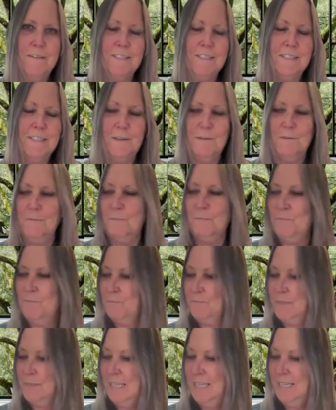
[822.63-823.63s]
So,
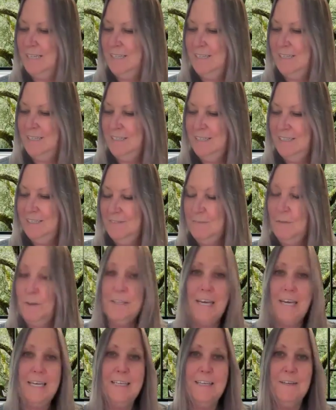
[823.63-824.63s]
well,
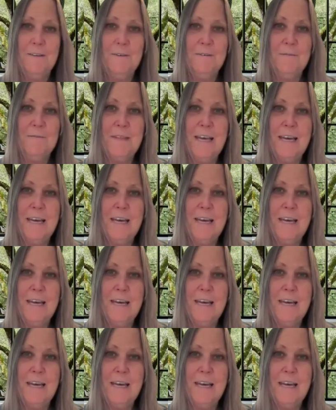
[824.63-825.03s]
thank you.